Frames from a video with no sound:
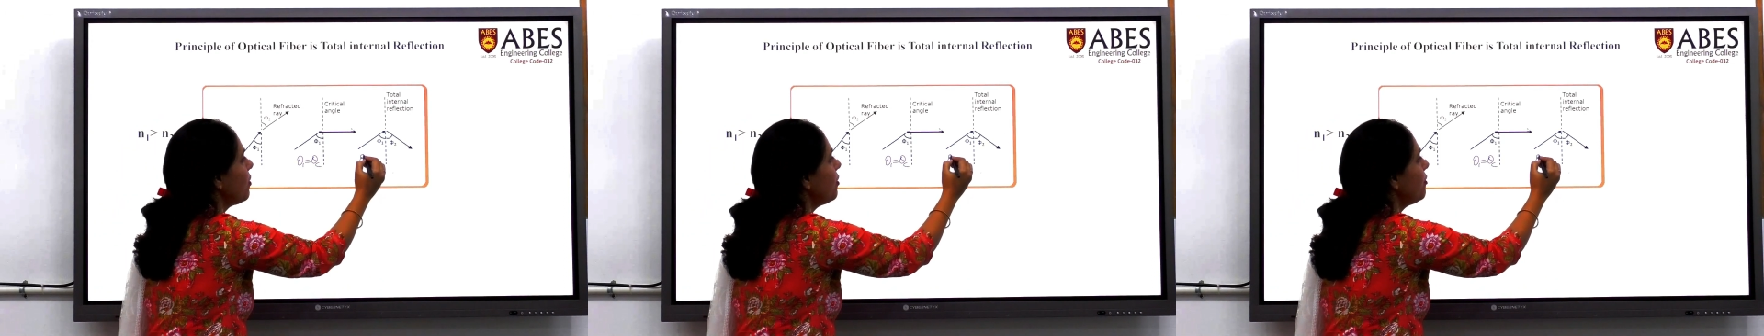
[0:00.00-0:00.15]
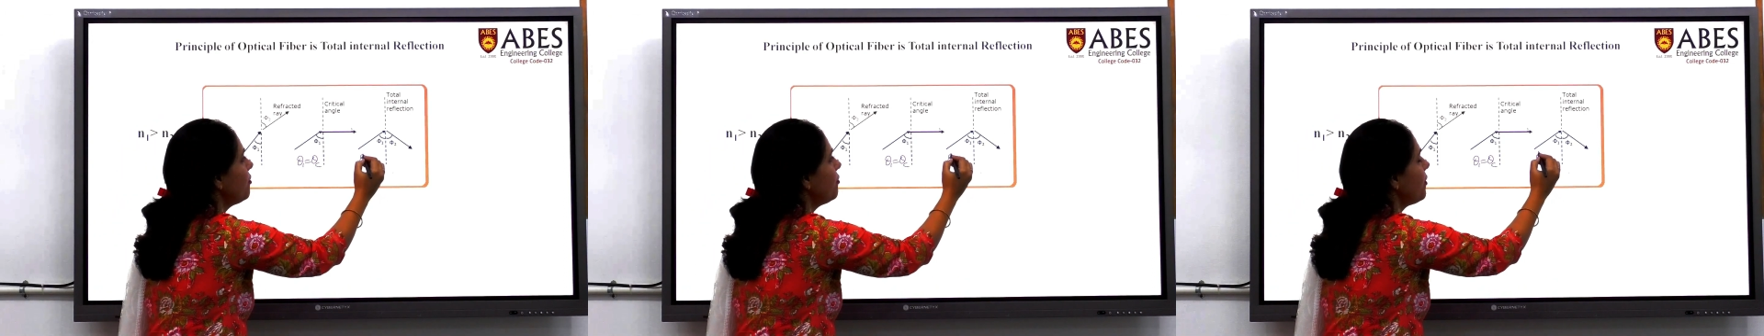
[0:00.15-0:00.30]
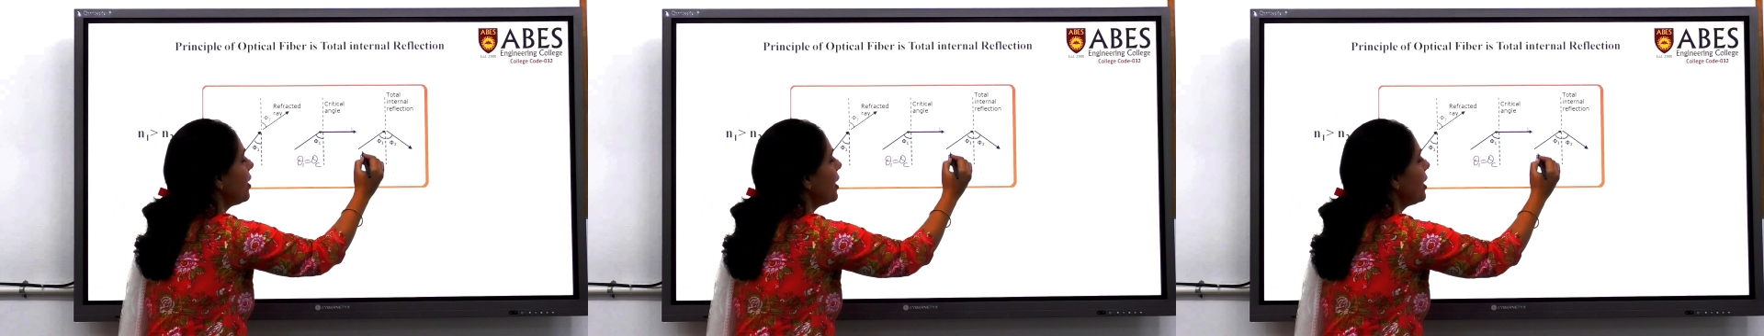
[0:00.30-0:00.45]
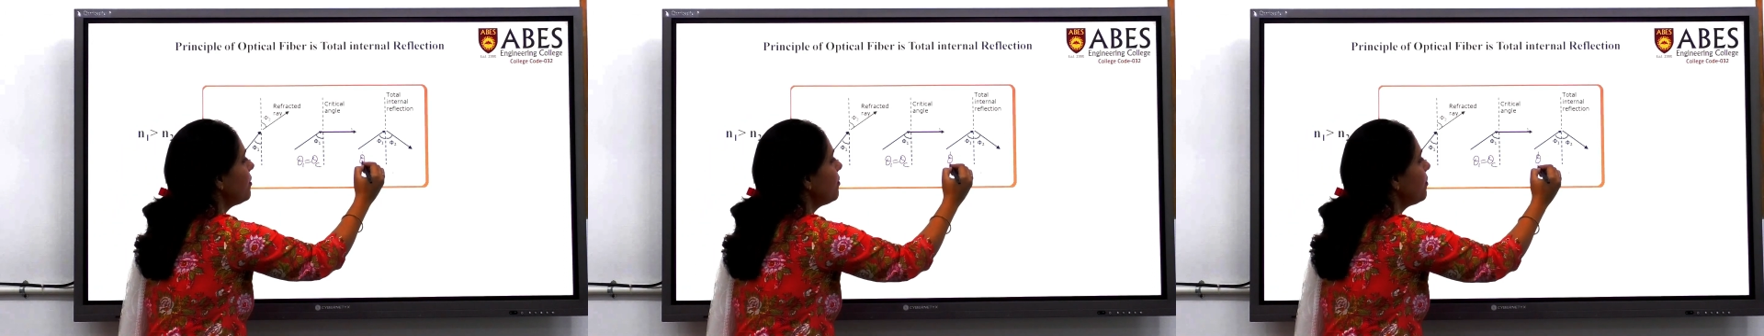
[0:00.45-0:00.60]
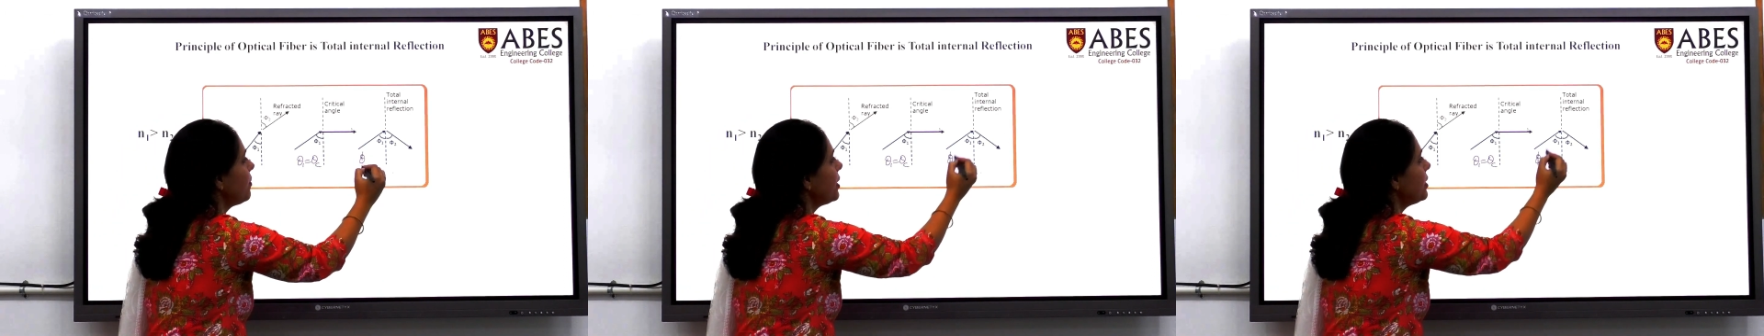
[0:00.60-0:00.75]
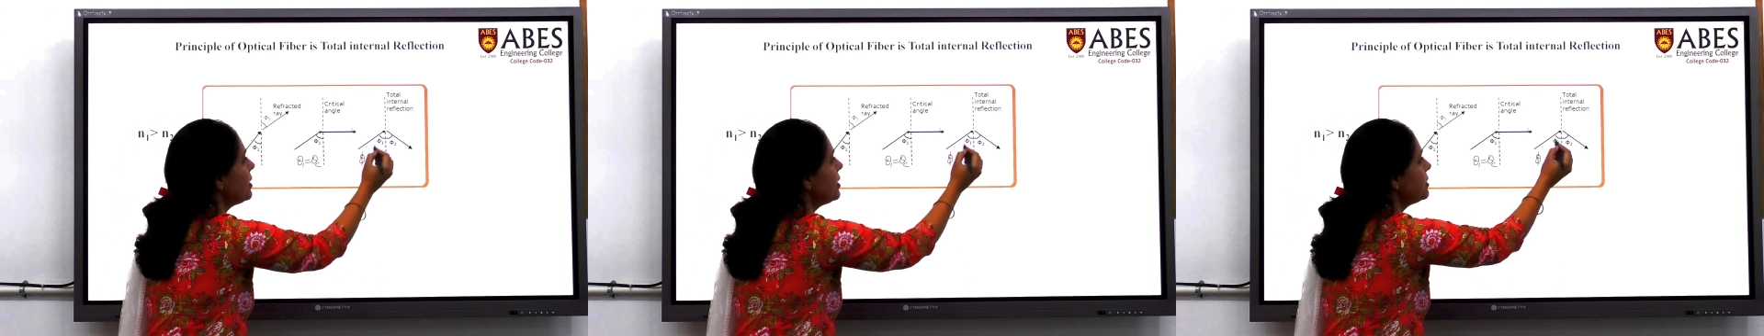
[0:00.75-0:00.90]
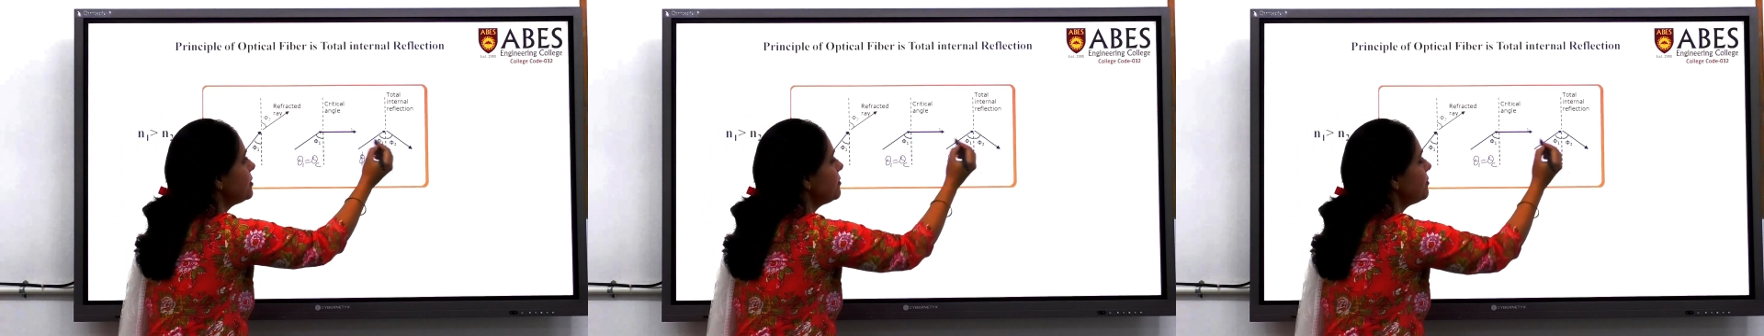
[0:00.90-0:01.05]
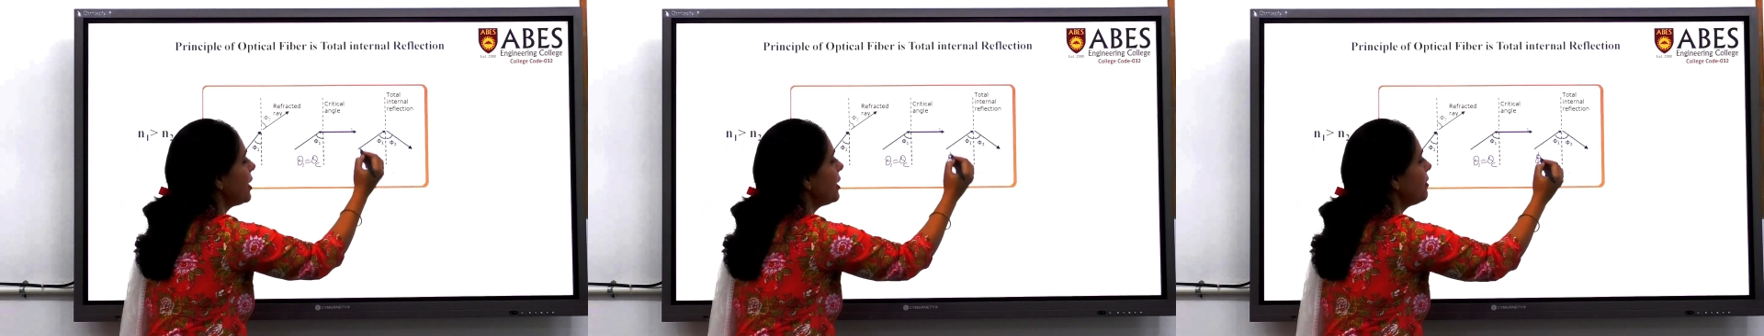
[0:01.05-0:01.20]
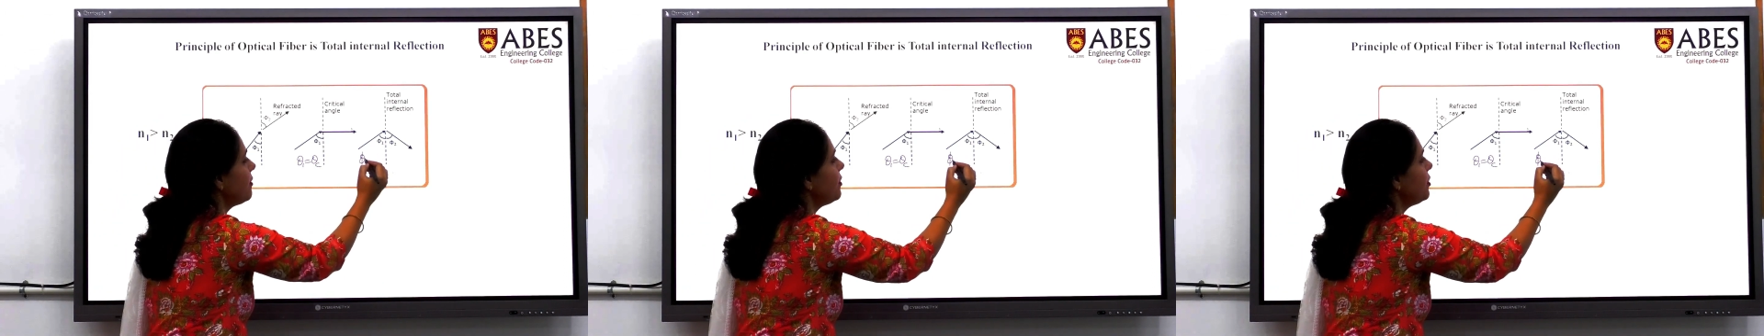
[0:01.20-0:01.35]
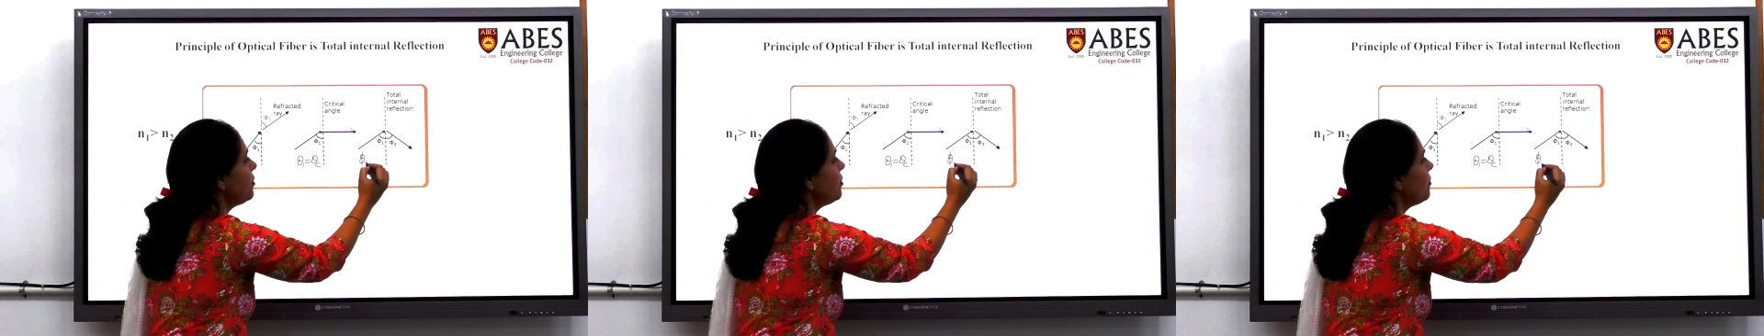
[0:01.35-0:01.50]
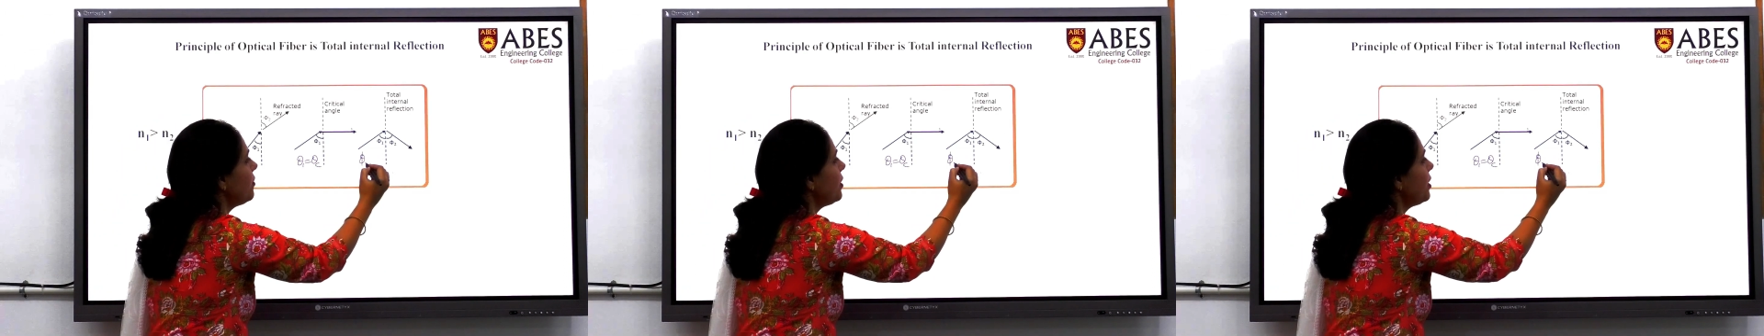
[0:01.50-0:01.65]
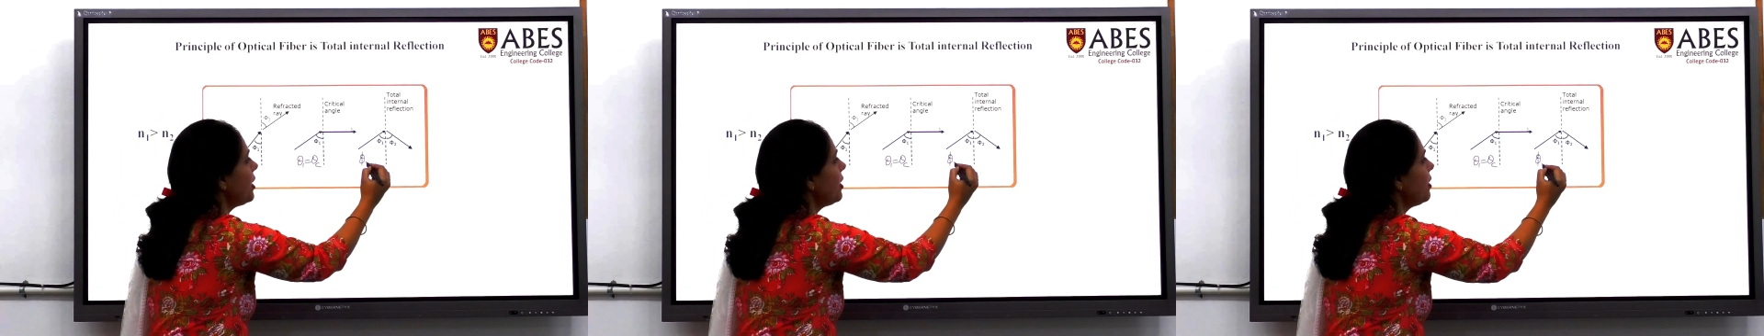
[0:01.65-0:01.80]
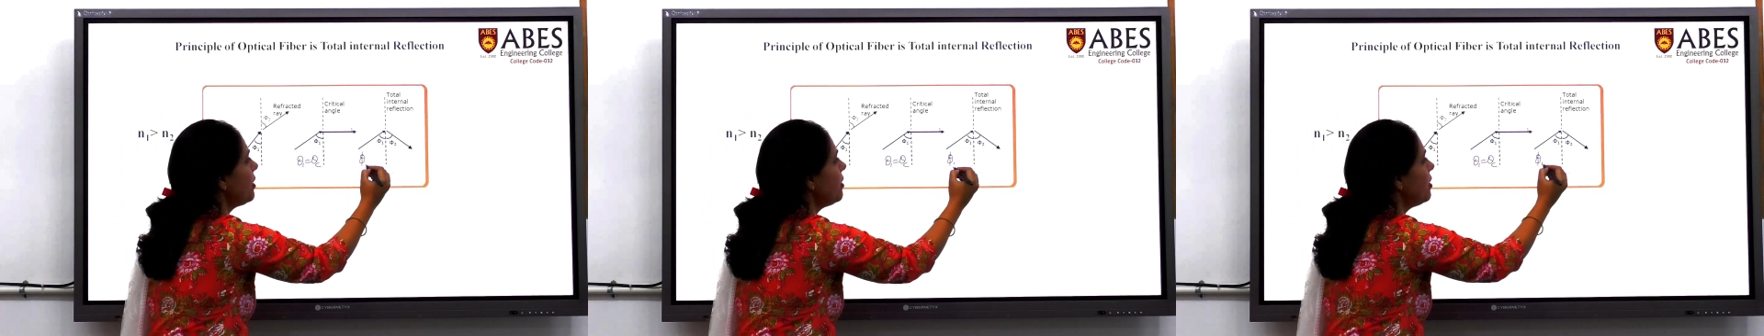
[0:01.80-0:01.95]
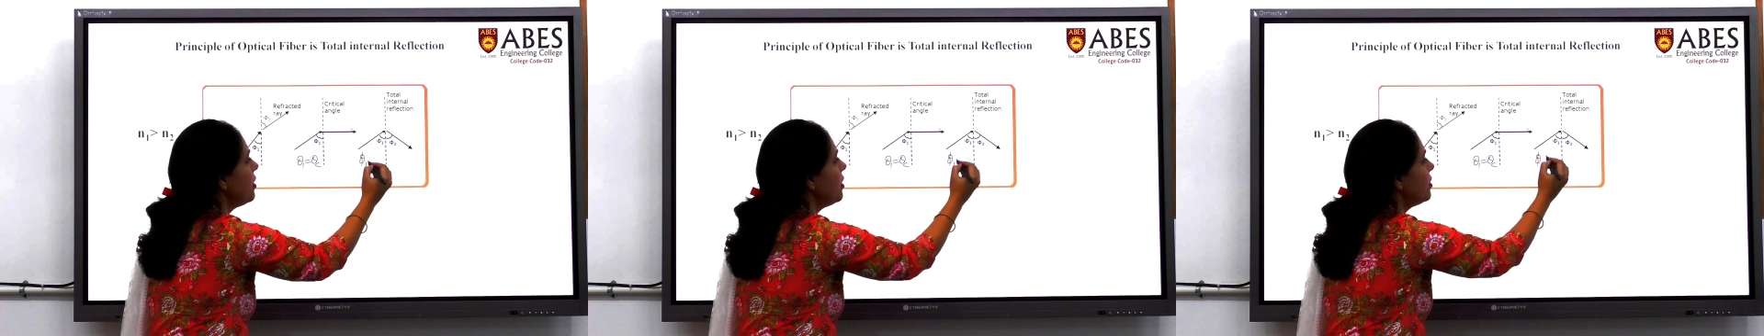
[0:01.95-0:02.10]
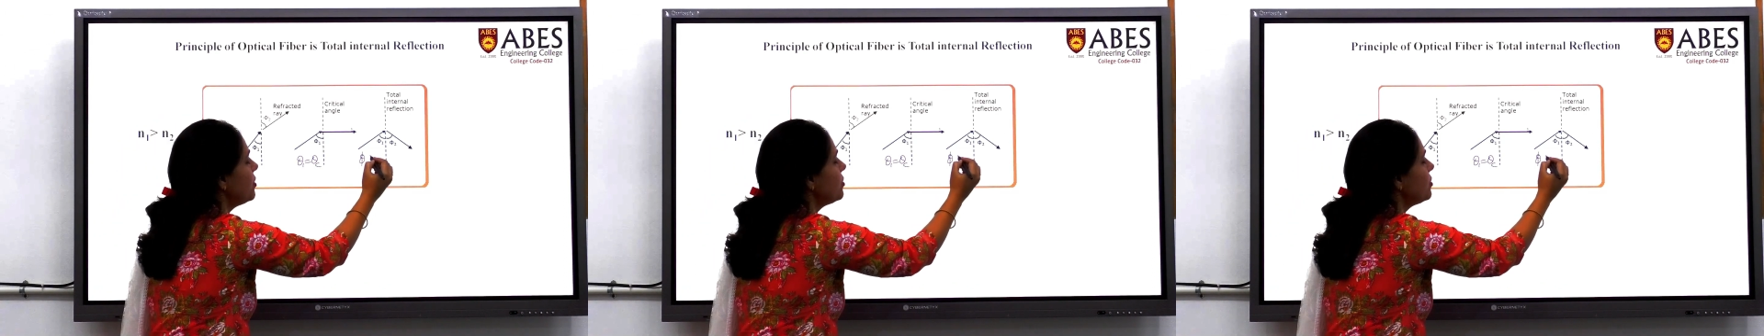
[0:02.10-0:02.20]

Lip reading: or phi 1, it's phi 1 over here.